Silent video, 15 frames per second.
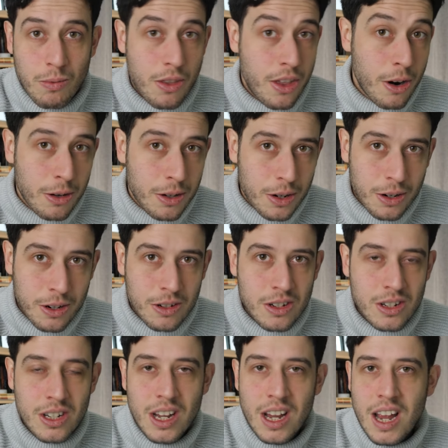their
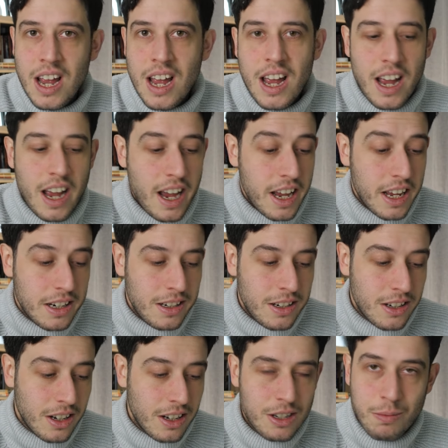turns,
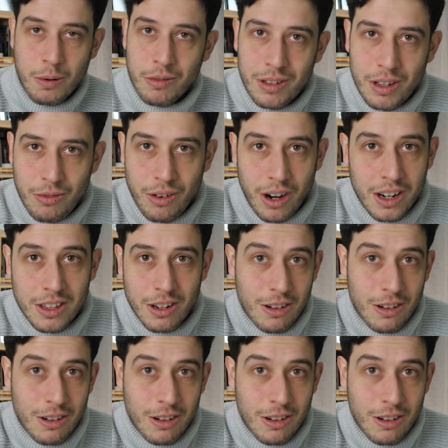and it's perfectly fine.